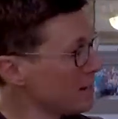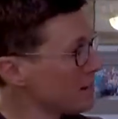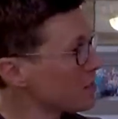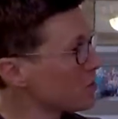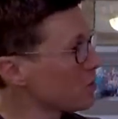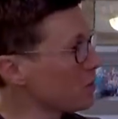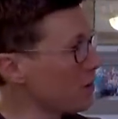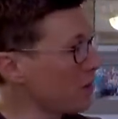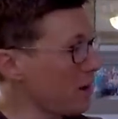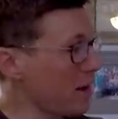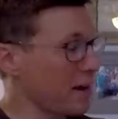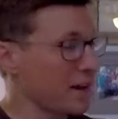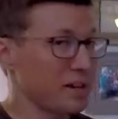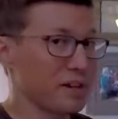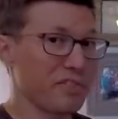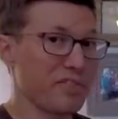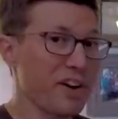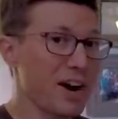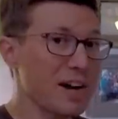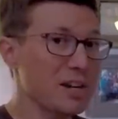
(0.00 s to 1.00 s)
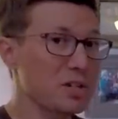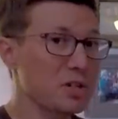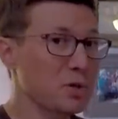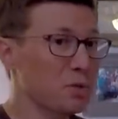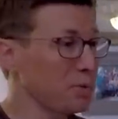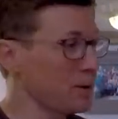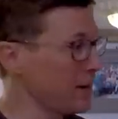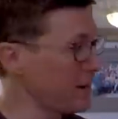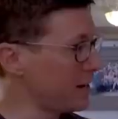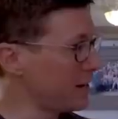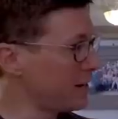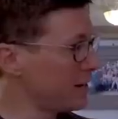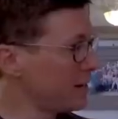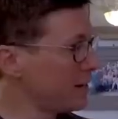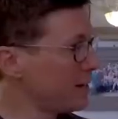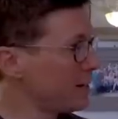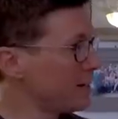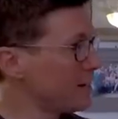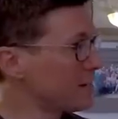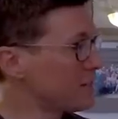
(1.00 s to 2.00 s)
So at a fractional rig,
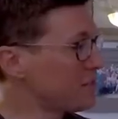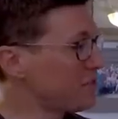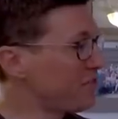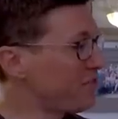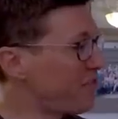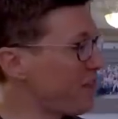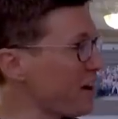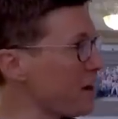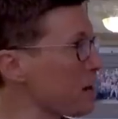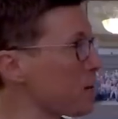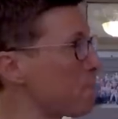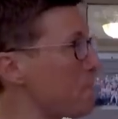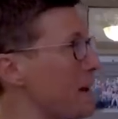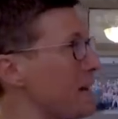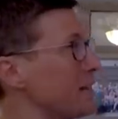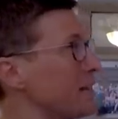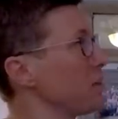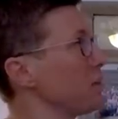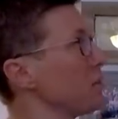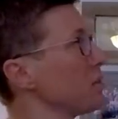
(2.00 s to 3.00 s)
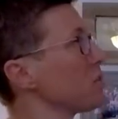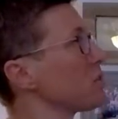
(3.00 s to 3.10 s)
it's very bendy.